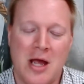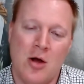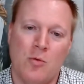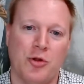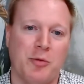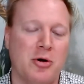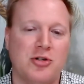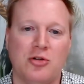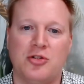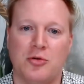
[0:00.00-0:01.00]
Well, the
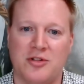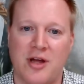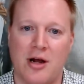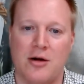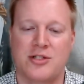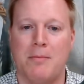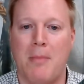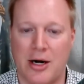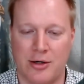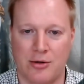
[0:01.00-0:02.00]
producer is there to
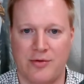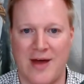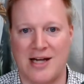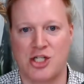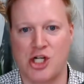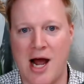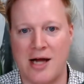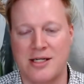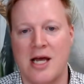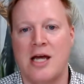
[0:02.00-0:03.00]
monitor that
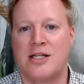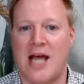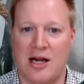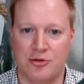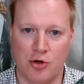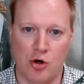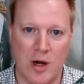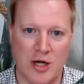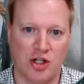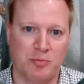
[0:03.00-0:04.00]
chat, to answer the
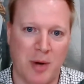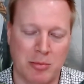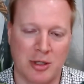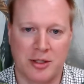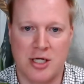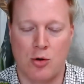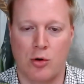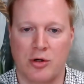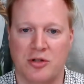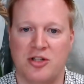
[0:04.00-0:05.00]
questions publicly or
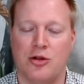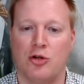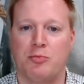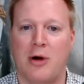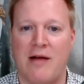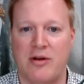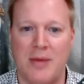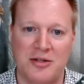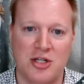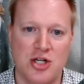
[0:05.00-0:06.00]
to send those private
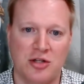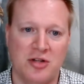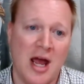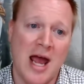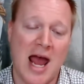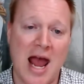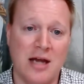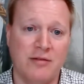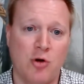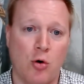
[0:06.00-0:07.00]
messages. And
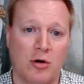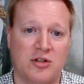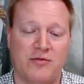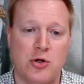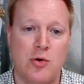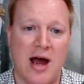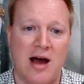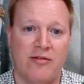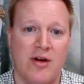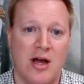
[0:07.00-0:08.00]
of course, if you
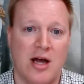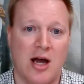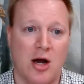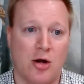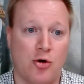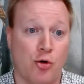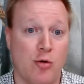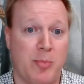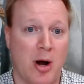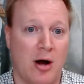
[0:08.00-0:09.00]
have a
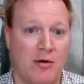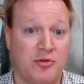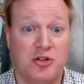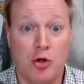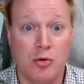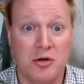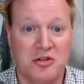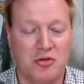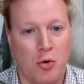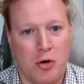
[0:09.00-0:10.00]
group of
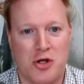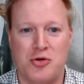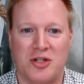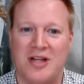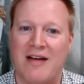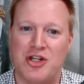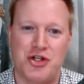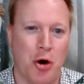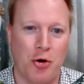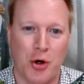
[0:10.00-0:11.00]
students or you just have a
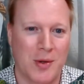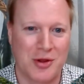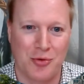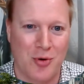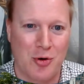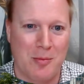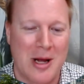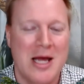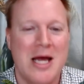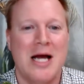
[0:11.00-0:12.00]
joker in the room,
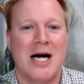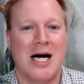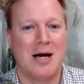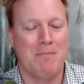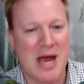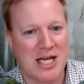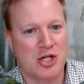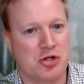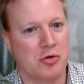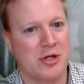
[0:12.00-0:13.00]
making
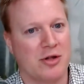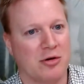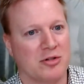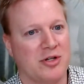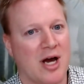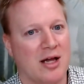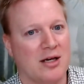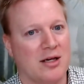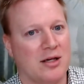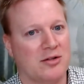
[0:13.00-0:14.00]
that there's not
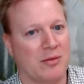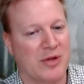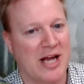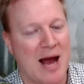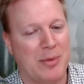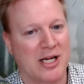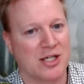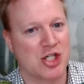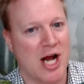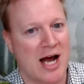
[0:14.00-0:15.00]
something happening in
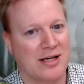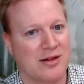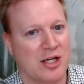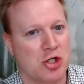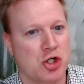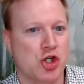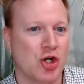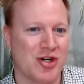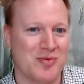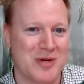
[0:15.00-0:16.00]
chat that
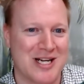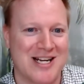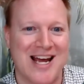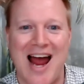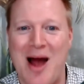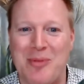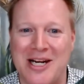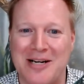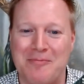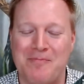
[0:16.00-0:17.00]
shouldn't be happening.
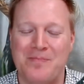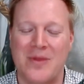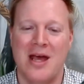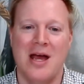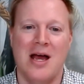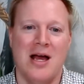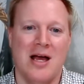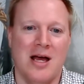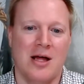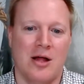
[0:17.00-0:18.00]

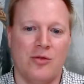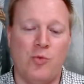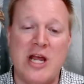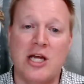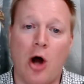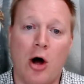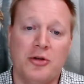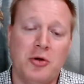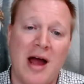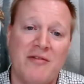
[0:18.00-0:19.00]
We could
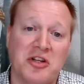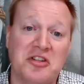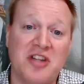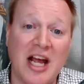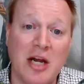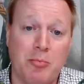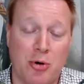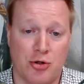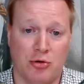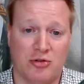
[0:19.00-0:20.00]
also have a second
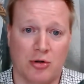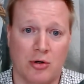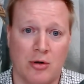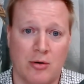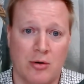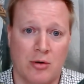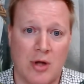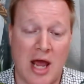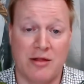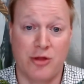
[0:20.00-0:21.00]
producer
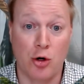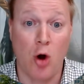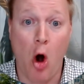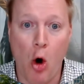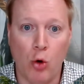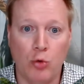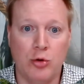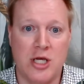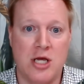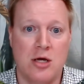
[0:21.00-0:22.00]
and their
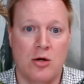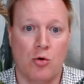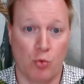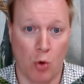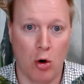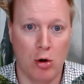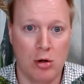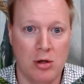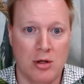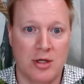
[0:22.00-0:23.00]
only role
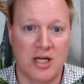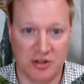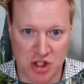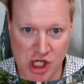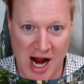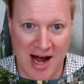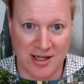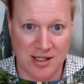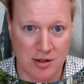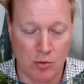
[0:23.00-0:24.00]
is chat,
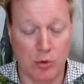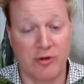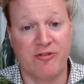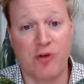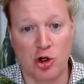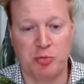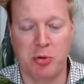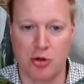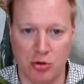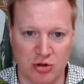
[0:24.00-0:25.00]
where the first
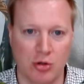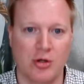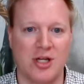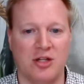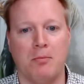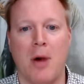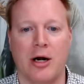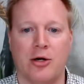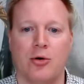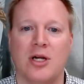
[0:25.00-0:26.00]
producer is
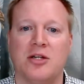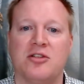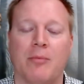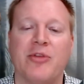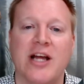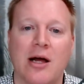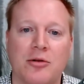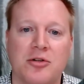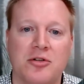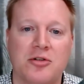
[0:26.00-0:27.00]
monitoring something
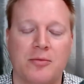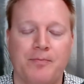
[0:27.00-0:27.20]
else.